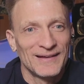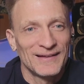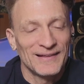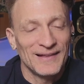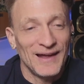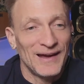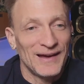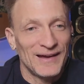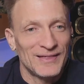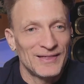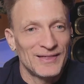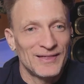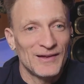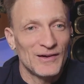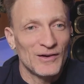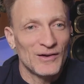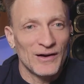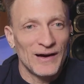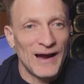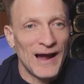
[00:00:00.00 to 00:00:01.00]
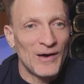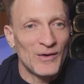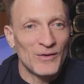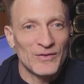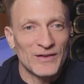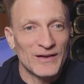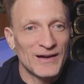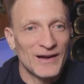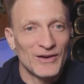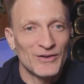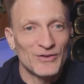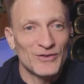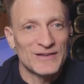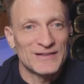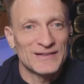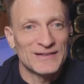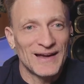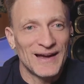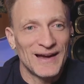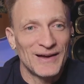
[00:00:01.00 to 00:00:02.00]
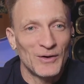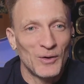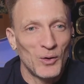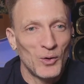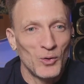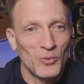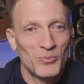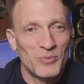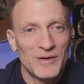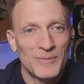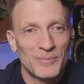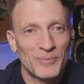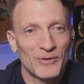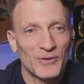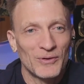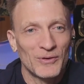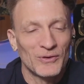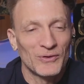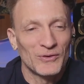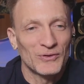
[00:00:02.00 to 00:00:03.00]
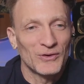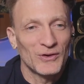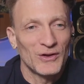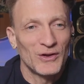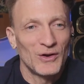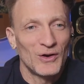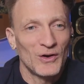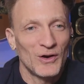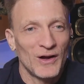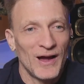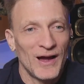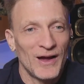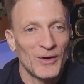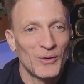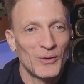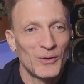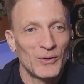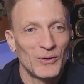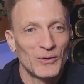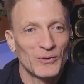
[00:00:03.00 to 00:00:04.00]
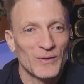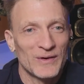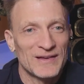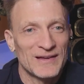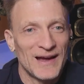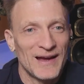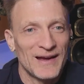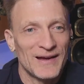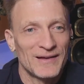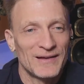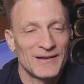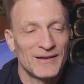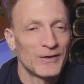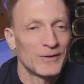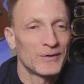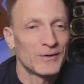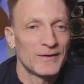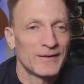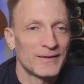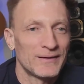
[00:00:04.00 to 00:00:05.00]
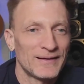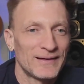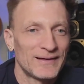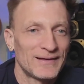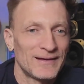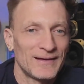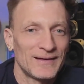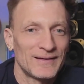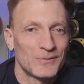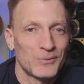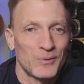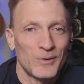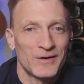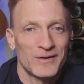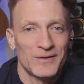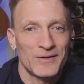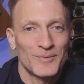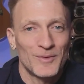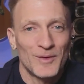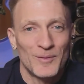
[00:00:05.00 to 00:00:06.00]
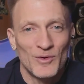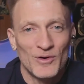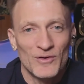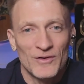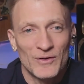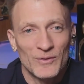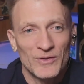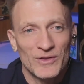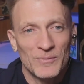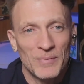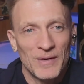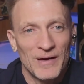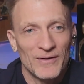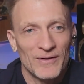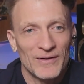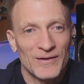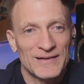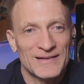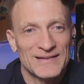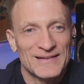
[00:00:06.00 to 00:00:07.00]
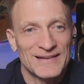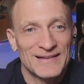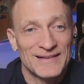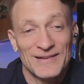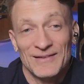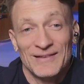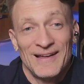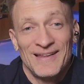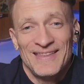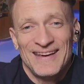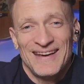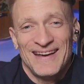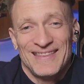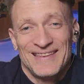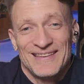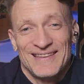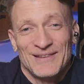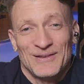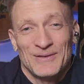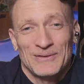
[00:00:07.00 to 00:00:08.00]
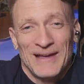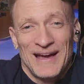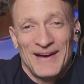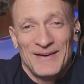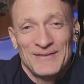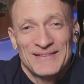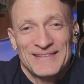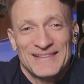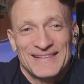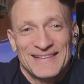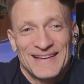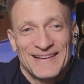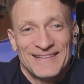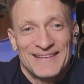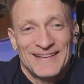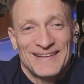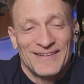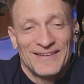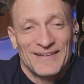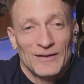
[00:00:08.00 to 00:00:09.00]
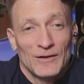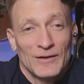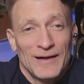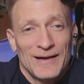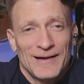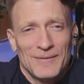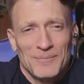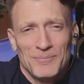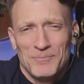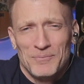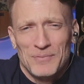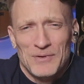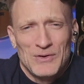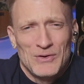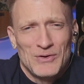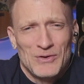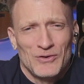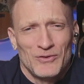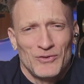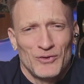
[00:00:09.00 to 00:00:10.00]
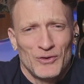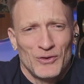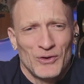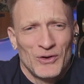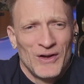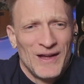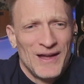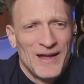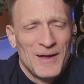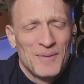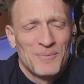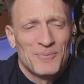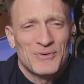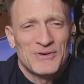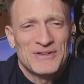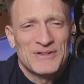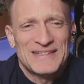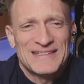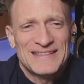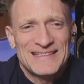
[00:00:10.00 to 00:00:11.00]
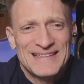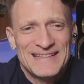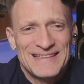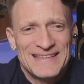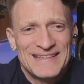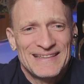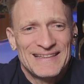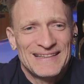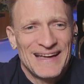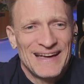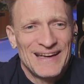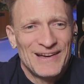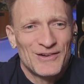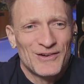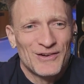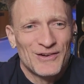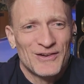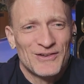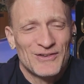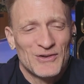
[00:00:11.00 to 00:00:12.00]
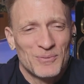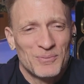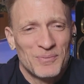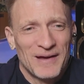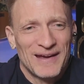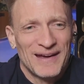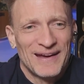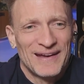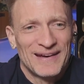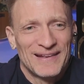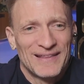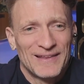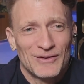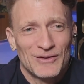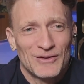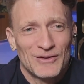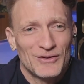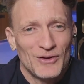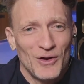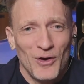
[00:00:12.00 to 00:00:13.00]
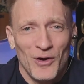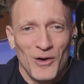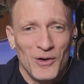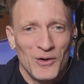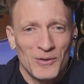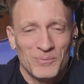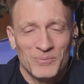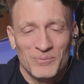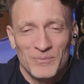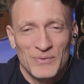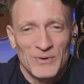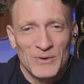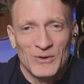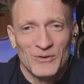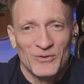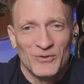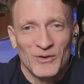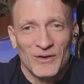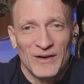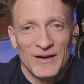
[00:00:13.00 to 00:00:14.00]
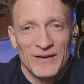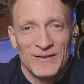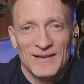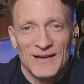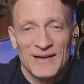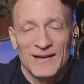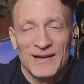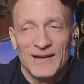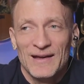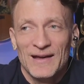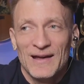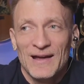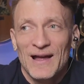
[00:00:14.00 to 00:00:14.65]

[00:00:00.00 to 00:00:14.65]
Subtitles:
Like they're out in the countryside, old people, got old, retired, and the kids wanted them to move in with the parents. And so now they got these old houses out there and they're like beautiful, pristine nature in Japan. And they're just all beautiful. And I was like,